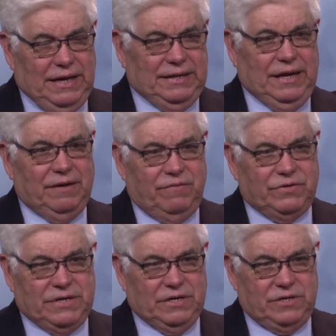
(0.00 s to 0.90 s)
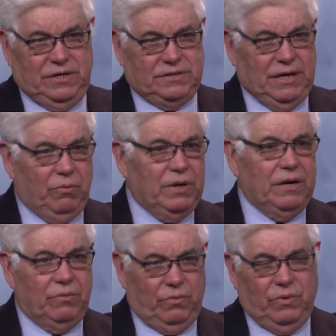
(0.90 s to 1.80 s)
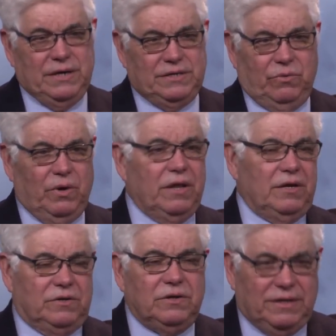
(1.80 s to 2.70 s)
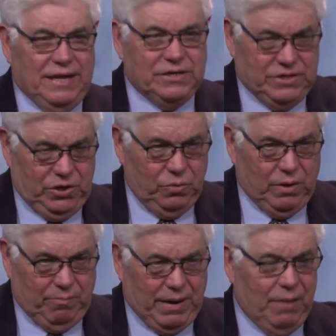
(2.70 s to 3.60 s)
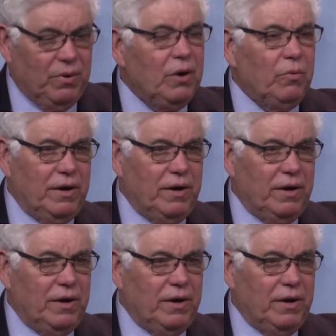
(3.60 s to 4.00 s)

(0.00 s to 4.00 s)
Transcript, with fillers: at the end of the session and say, what, what, is, what are the things that you want, Bob?